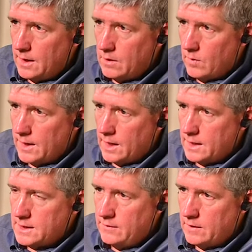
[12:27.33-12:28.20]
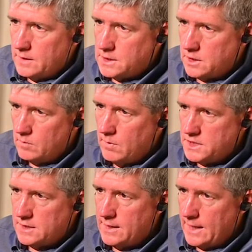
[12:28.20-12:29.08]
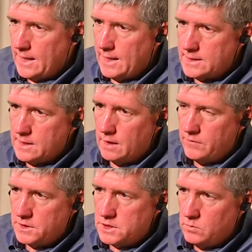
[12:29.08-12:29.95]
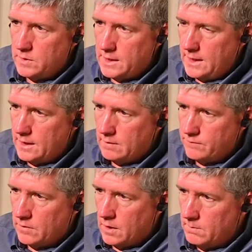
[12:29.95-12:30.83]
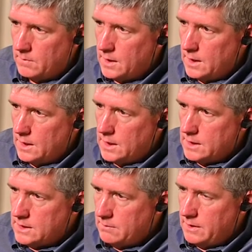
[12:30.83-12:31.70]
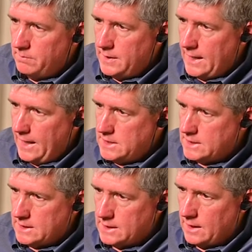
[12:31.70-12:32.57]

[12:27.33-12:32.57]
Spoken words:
And quite honestly, there is so much of that kind of stuff that you would get from some of the big agencies.